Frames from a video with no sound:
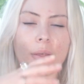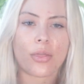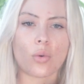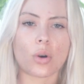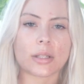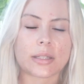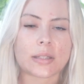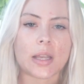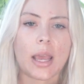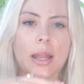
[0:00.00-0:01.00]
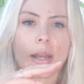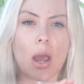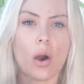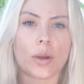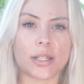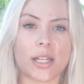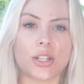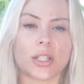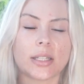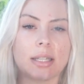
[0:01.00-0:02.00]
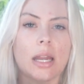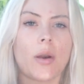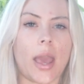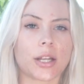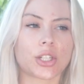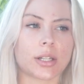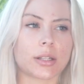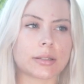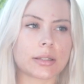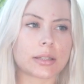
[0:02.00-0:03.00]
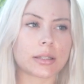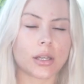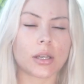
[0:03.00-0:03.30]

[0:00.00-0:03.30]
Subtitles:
thoughts and our intentions and our actions